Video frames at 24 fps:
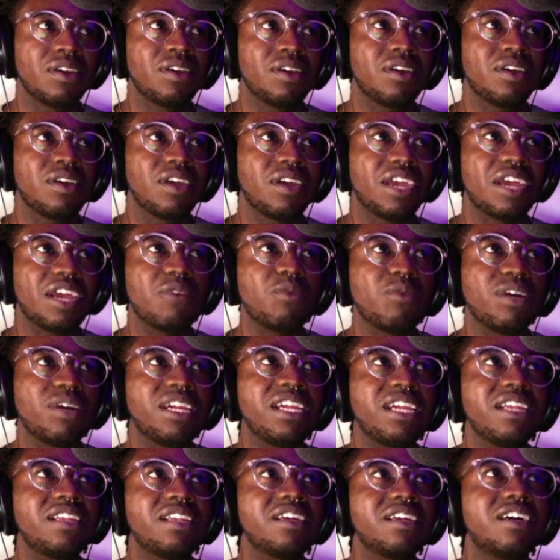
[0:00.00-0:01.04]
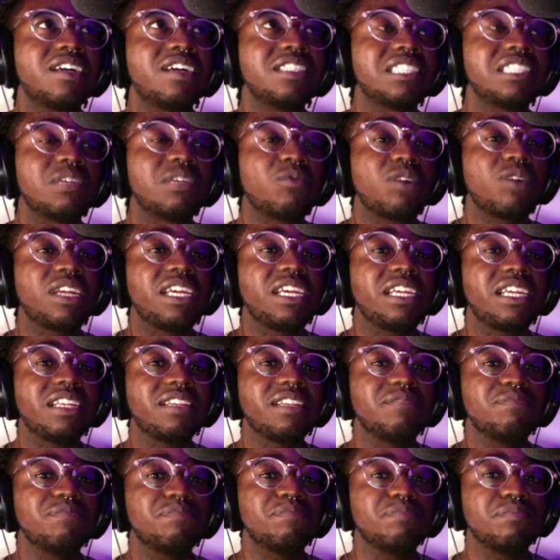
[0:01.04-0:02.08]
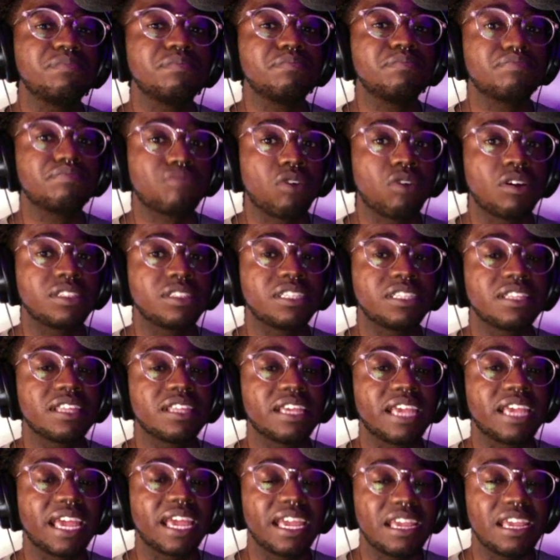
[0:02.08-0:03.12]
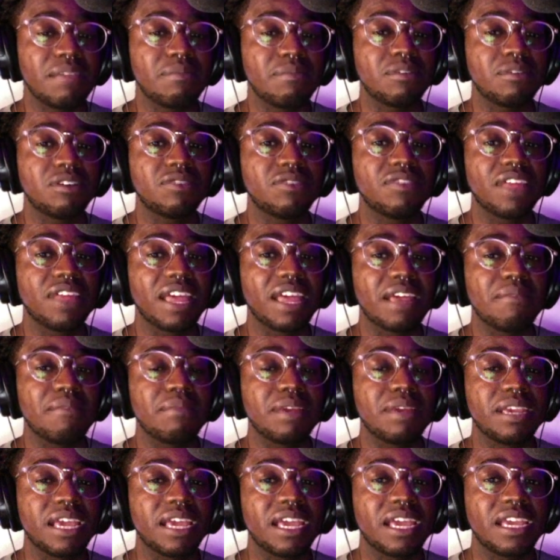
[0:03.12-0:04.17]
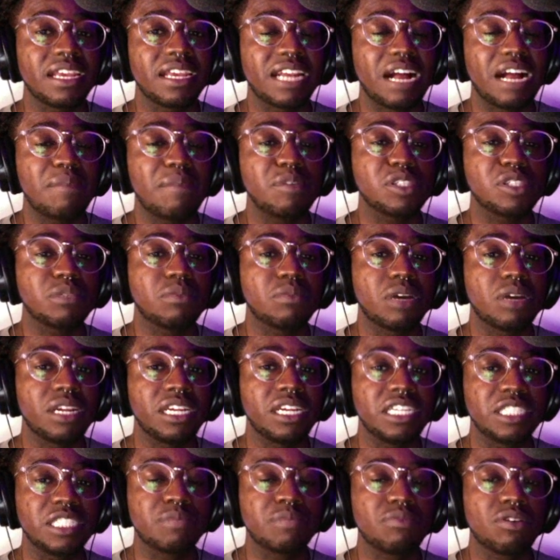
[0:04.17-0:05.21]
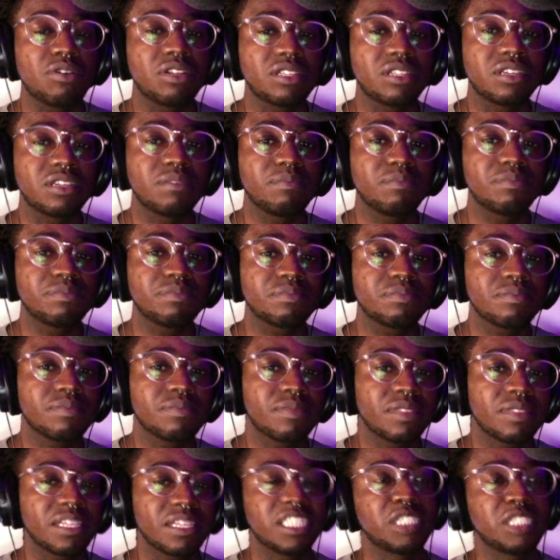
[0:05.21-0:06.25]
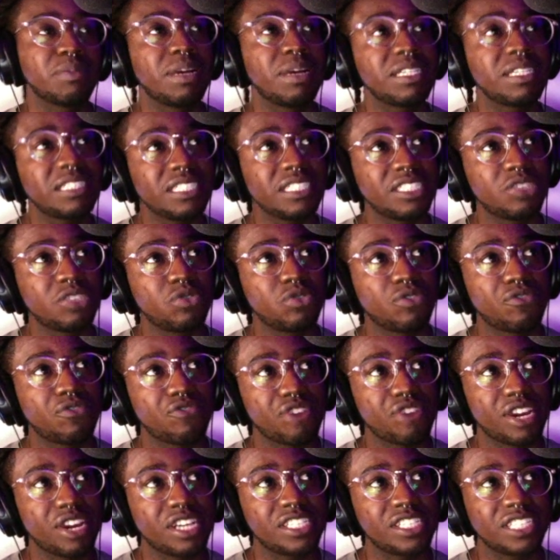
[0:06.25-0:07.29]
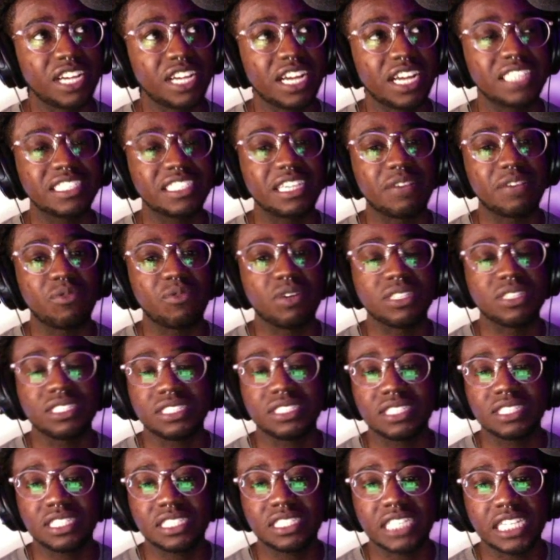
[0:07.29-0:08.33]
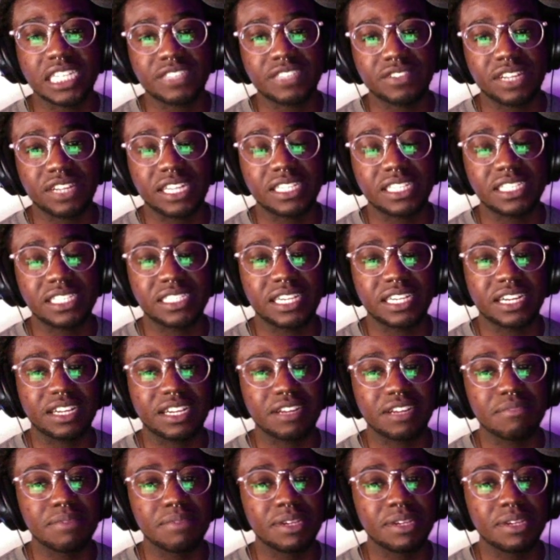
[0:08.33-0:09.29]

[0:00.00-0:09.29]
and what he does and what he brought to the game of the N B A and how much money he's brought them, especially to a franchise that wasn't successful at the time,